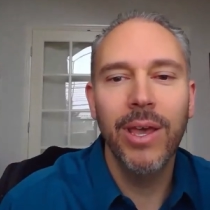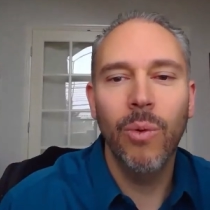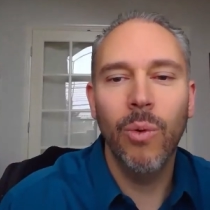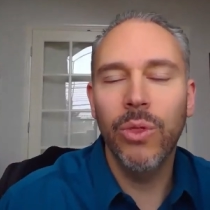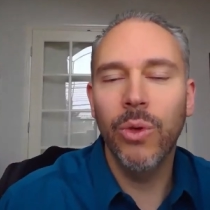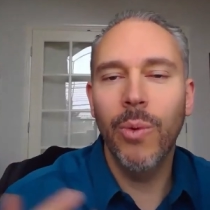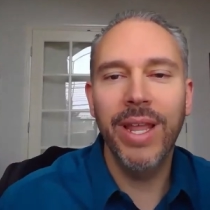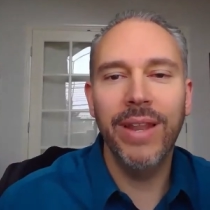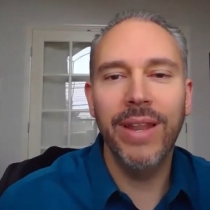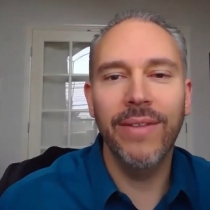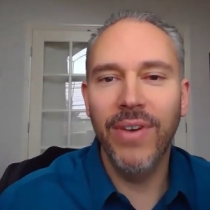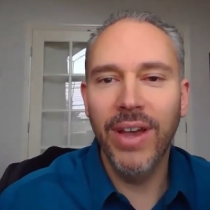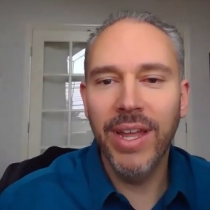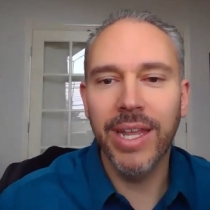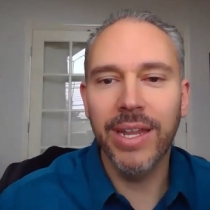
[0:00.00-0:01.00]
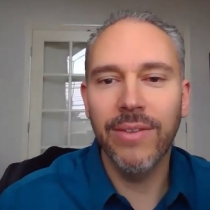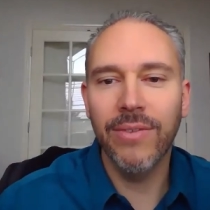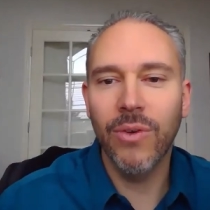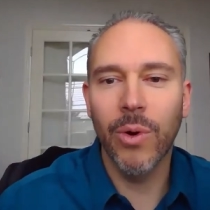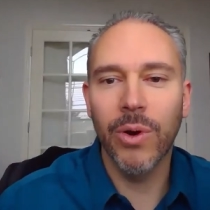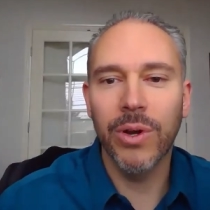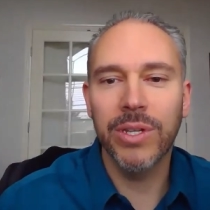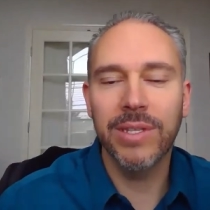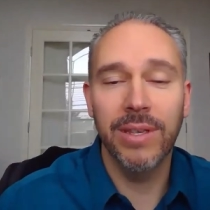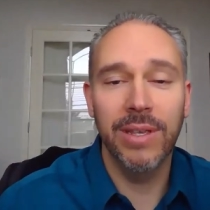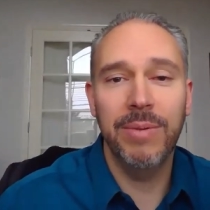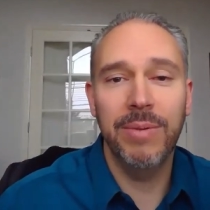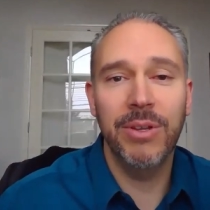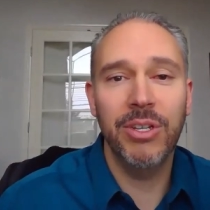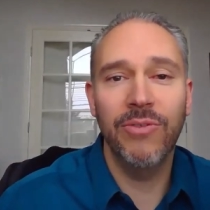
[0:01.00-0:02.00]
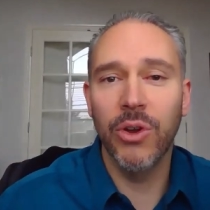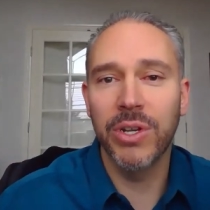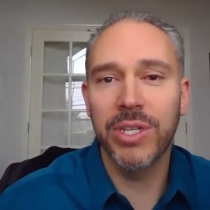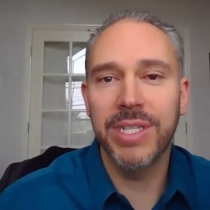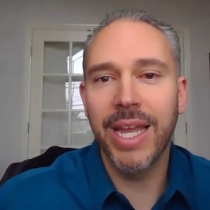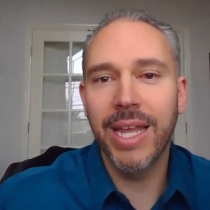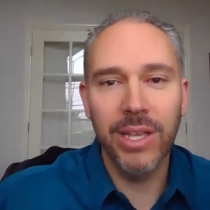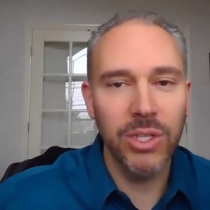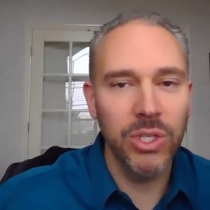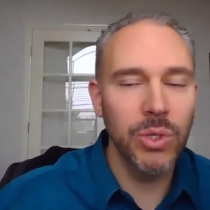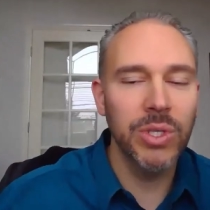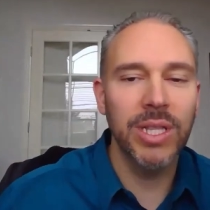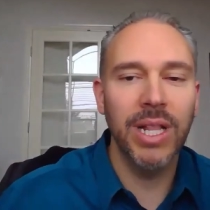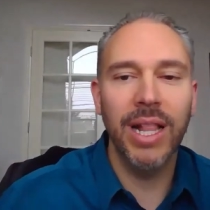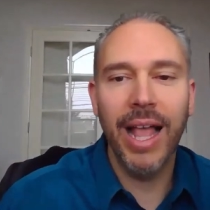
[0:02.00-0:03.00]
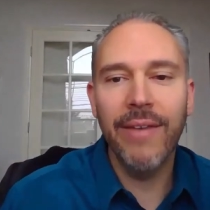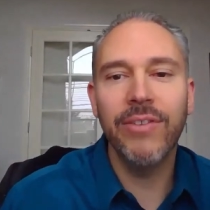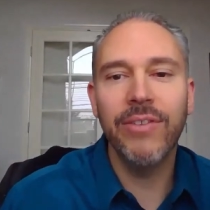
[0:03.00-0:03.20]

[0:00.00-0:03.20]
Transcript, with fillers: well the way to fund it of course especially for your estate is using the life